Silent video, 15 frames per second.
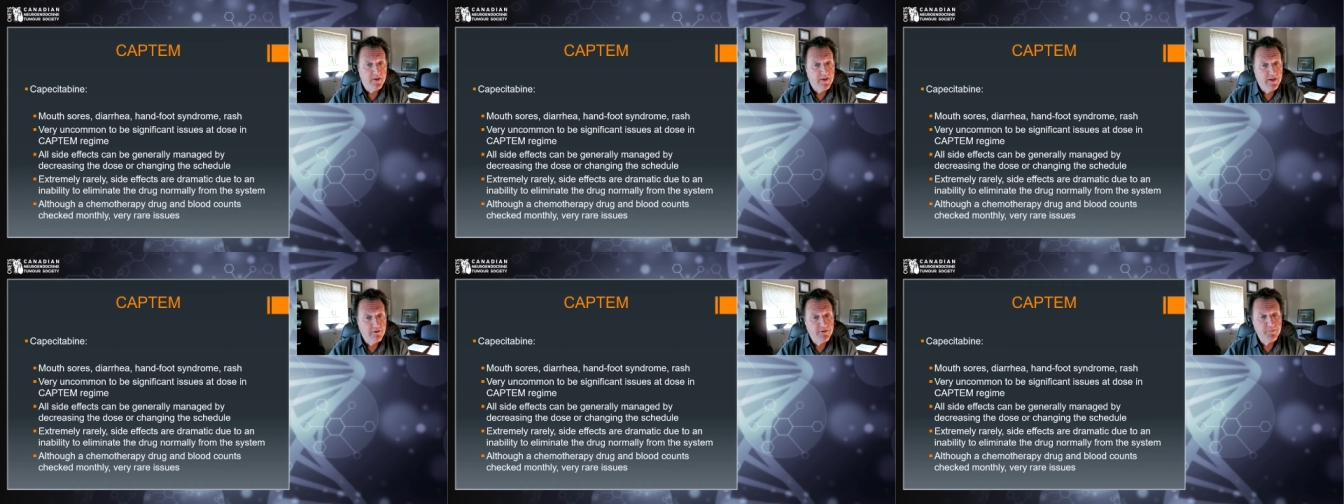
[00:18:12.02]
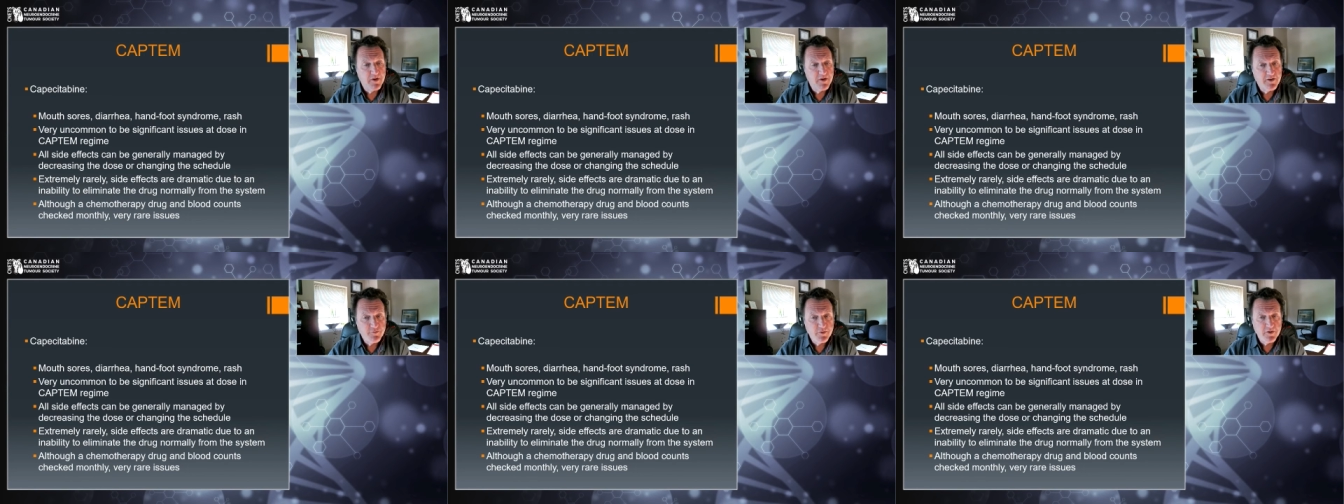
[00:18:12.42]
Now, in
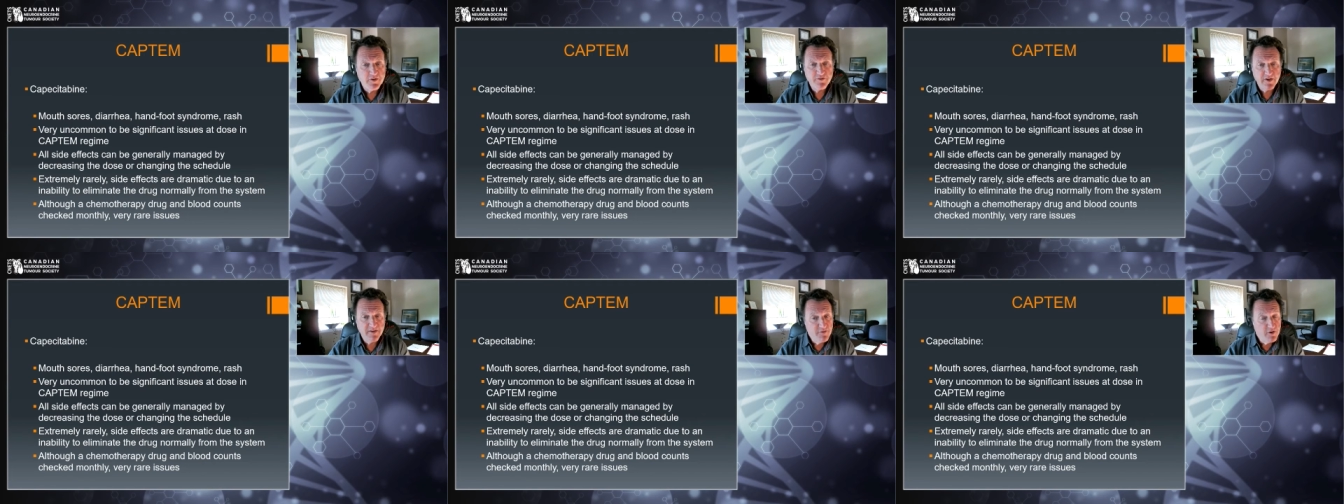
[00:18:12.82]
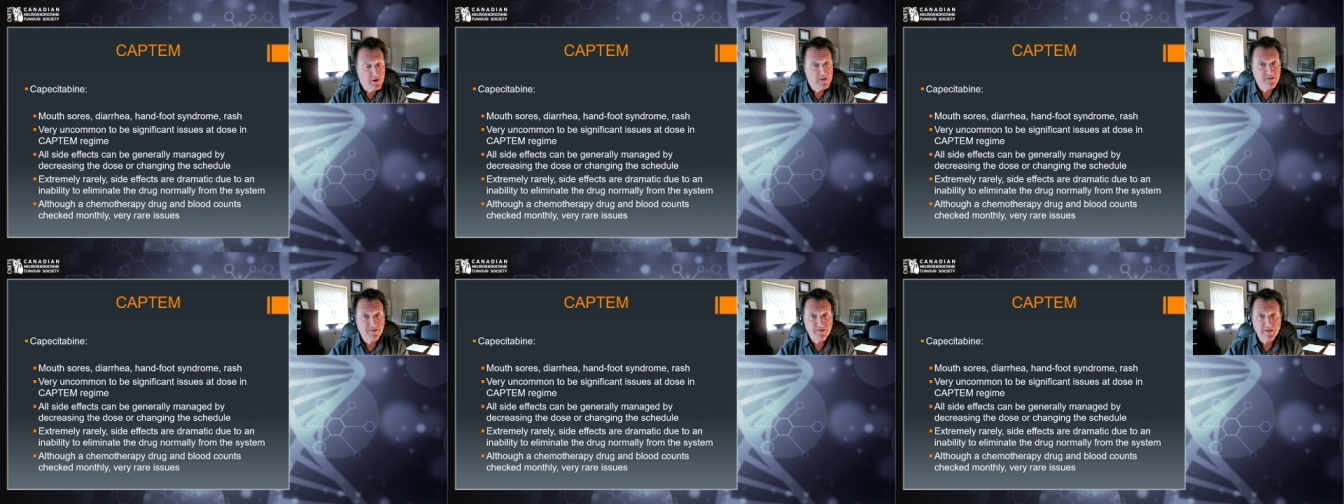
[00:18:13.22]
my experience, I've
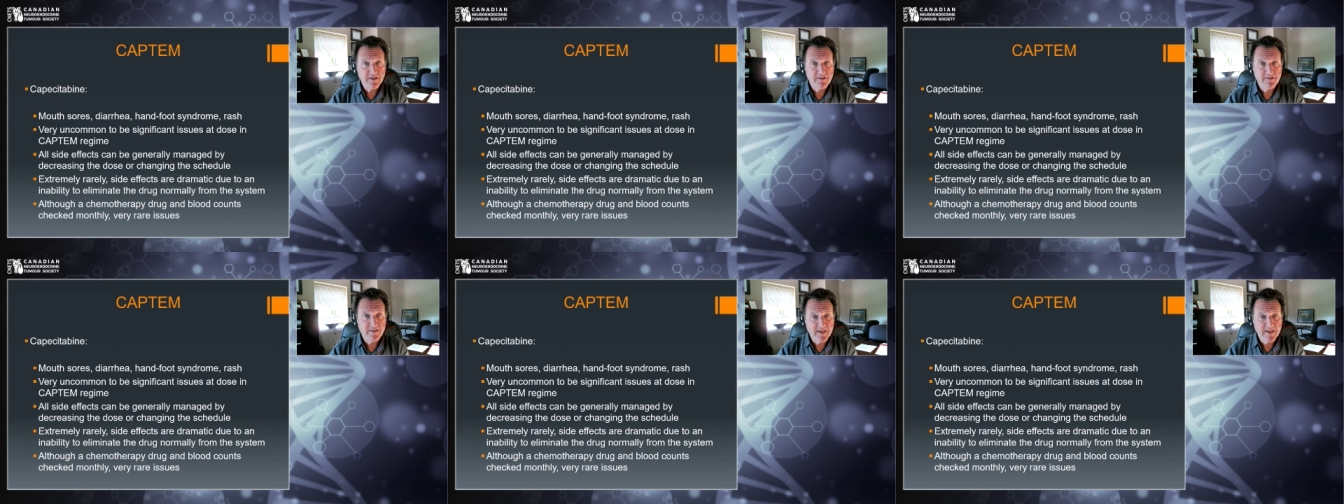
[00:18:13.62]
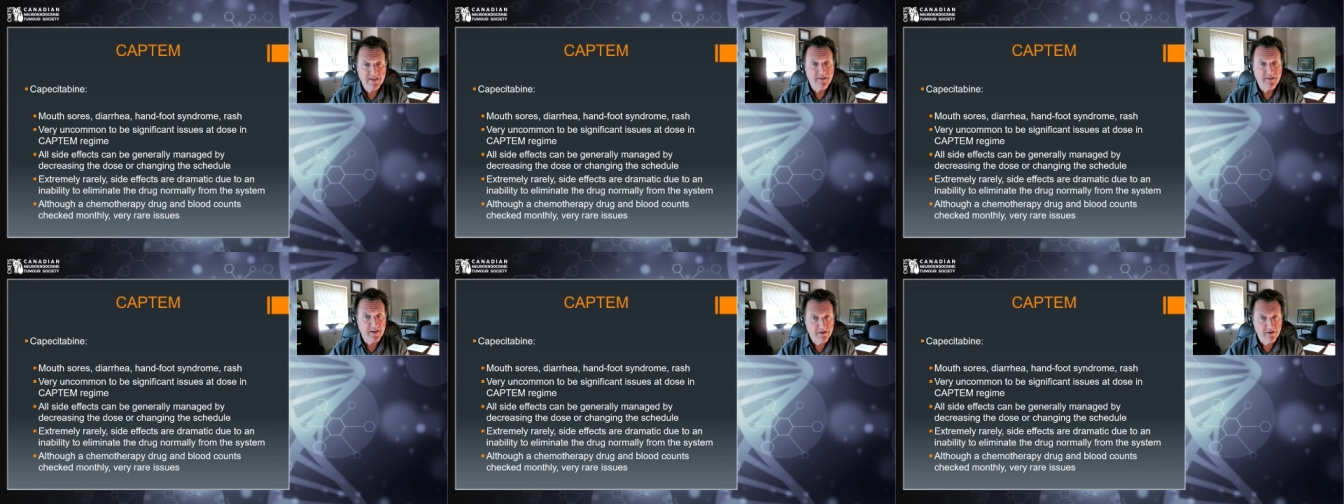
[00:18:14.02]
not seen it yet,
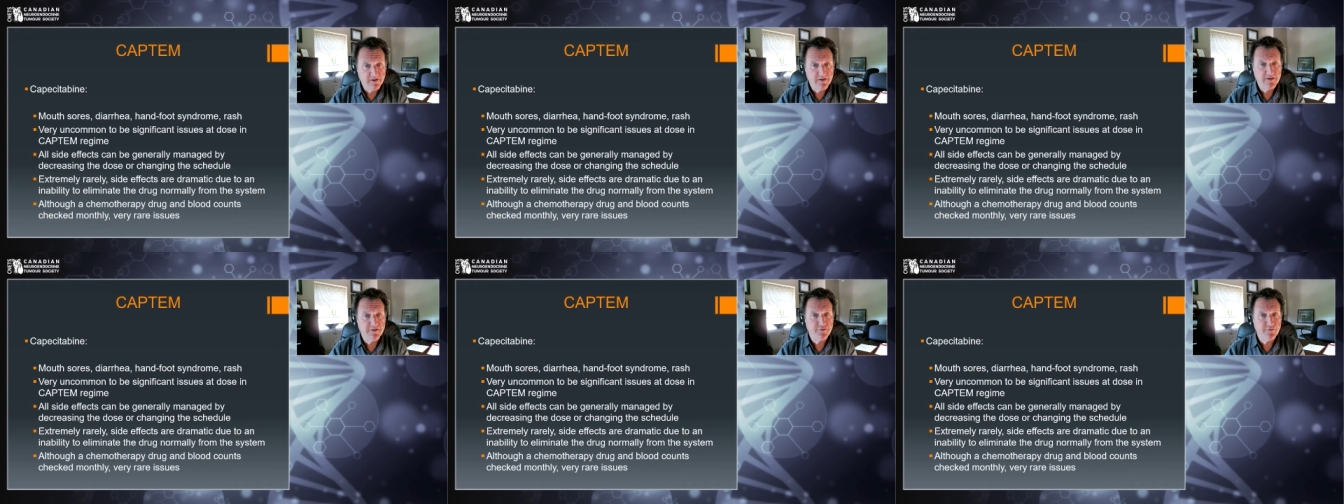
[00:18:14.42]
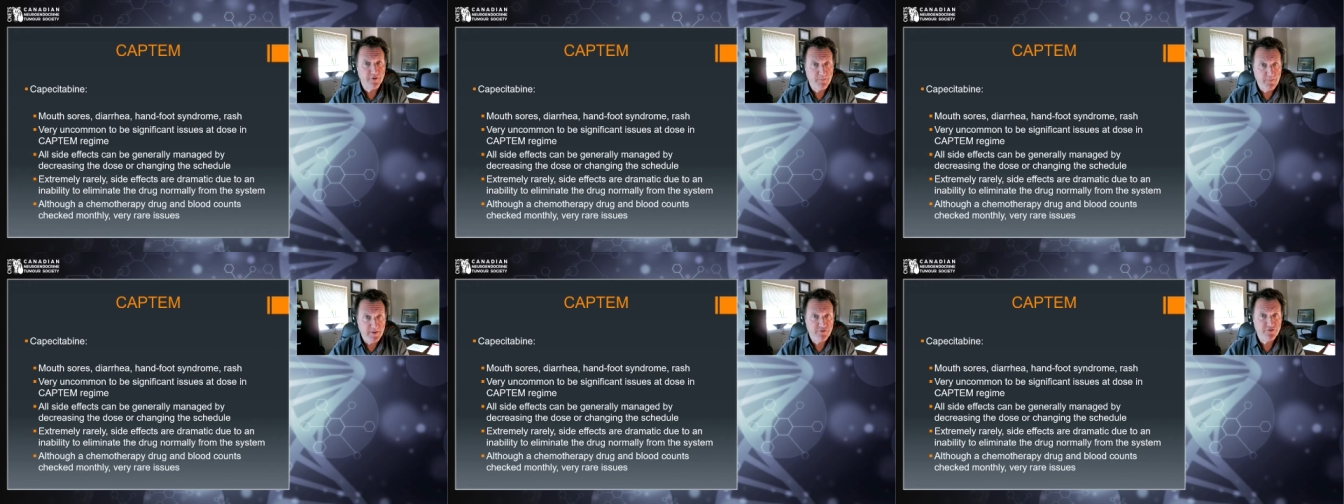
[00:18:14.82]
thank goodness, for
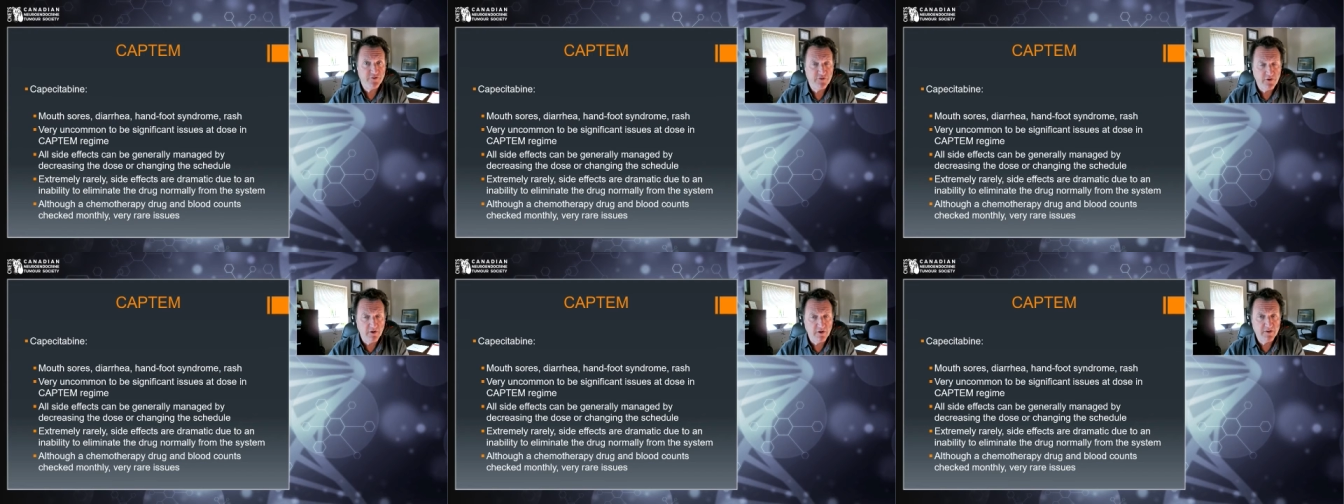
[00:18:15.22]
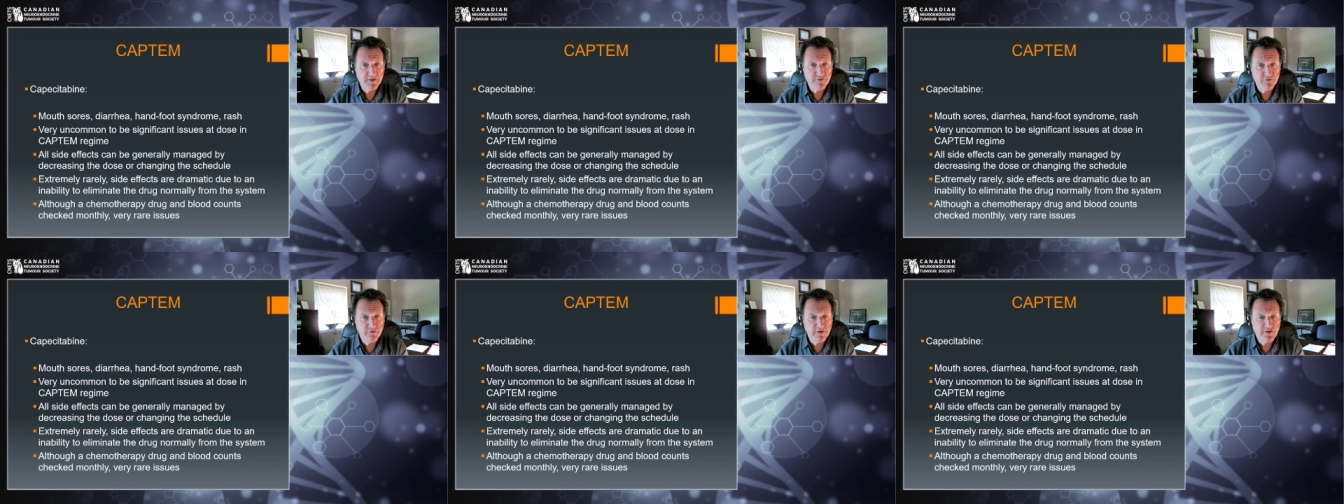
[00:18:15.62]
a patient on
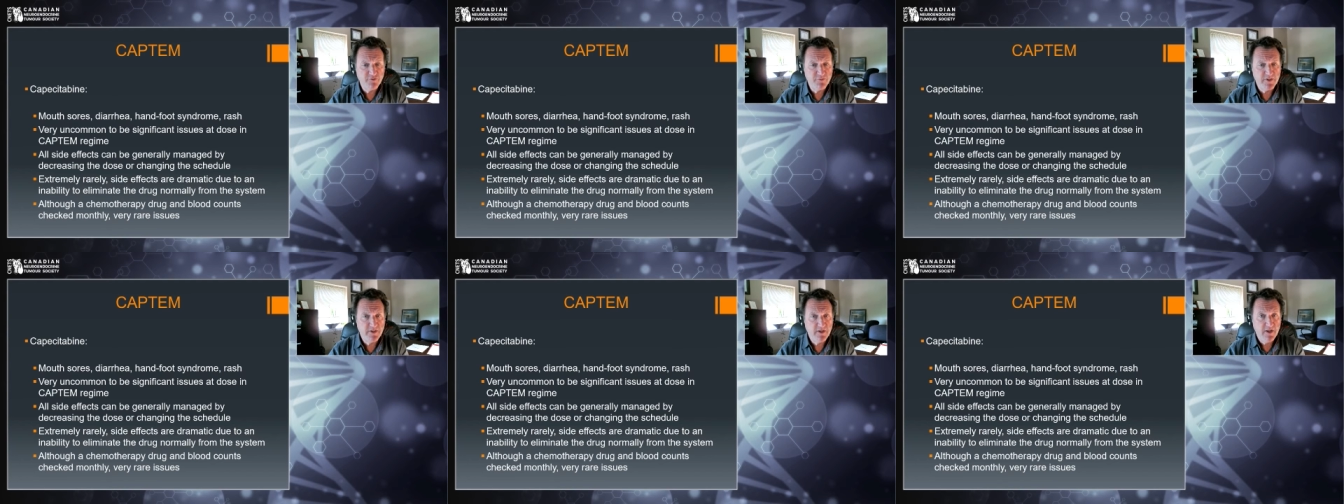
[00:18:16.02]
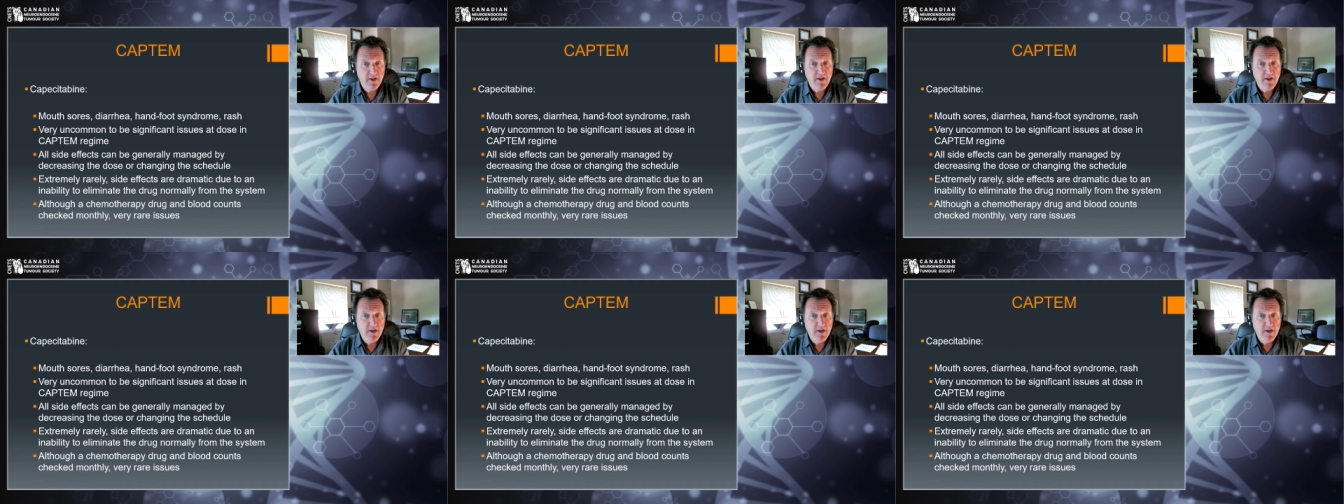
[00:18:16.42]
this regimen.